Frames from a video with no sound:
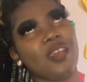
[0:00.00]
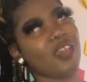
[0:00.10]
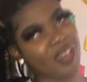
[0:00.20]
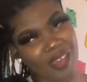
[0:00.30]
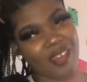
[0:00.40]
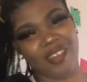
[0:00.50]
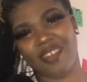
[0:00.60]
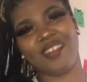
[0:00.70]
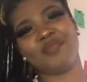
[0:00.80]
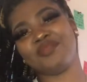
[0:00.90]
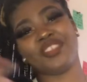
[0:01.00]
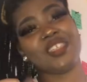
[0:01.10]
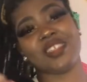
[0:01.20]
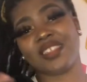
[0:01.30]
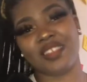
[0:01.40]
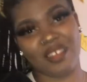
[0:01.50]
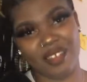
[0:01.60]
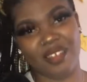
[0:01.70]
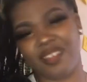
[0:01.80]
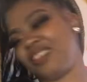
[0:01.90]
Yeah, I'm just
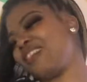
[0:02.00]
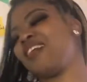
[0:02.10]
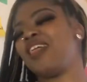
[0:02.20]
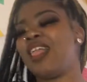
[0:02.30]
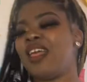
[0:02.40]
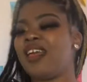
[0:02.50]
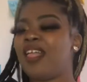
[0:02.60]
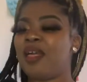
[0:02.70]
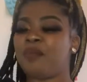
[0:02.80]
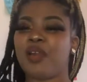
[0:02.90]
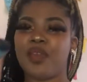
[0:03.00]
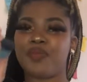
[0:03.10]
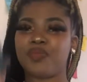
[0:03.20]
saying. But,